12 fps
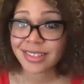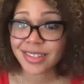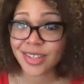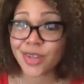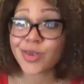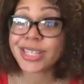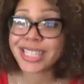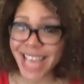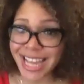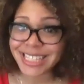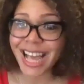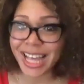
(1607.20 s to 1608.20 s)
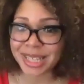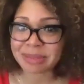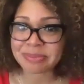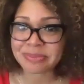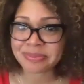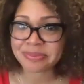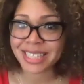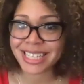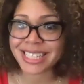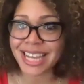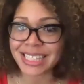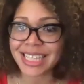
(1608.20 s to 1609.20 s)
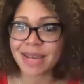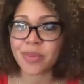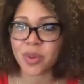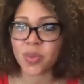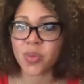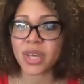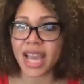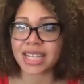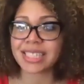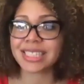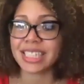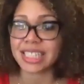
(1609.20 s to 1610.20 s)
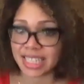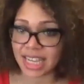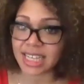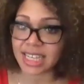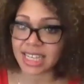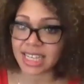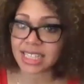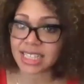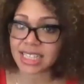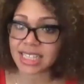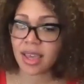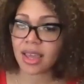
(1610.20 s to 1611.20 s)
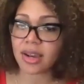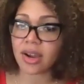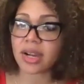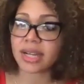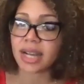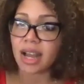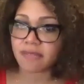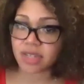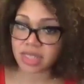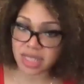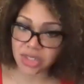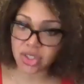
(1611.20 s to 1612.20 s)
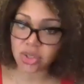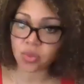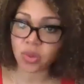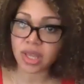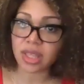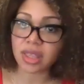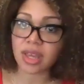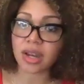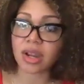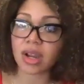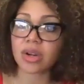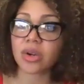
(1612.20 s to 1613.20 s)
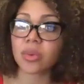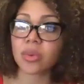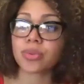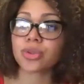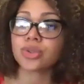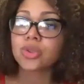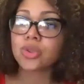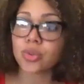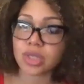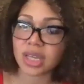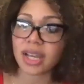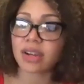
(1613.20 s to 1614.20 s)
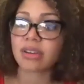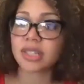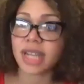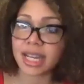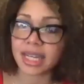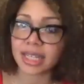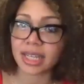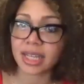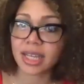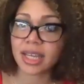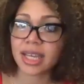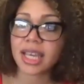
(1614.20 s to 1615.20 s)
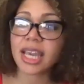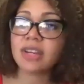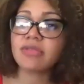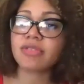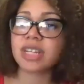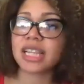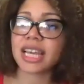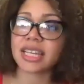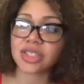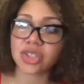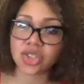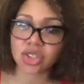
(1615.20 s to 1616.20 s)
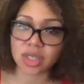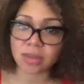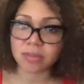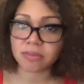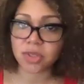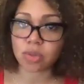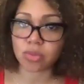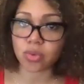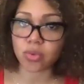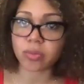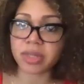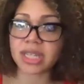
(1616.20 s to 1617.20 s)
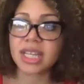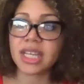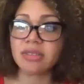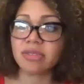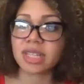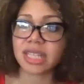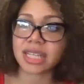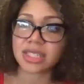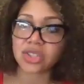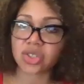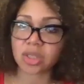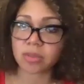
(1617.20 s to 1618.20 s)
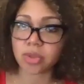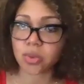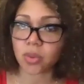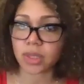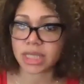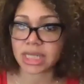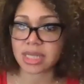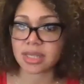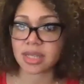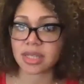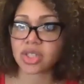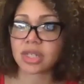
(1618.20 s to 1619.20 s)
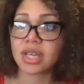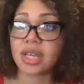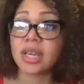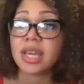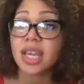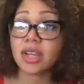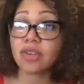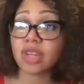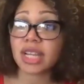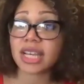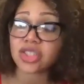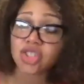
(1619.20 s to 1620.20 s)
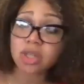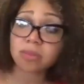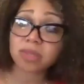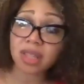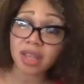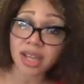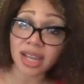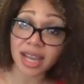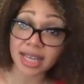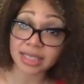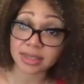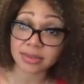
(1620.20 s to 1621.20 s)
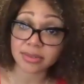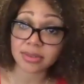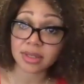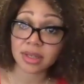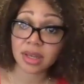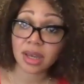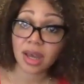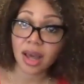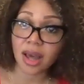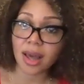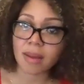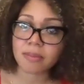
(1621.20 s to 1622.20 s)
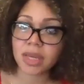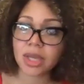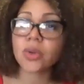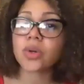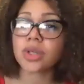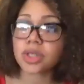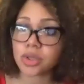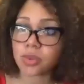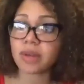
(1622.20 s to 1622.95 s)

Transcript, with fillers: you know, is that time, is that time when we actually connect and are in conversation with and are producing and creating in relationship to movement, in relationship to organization, in relationship to the collective, um, in order to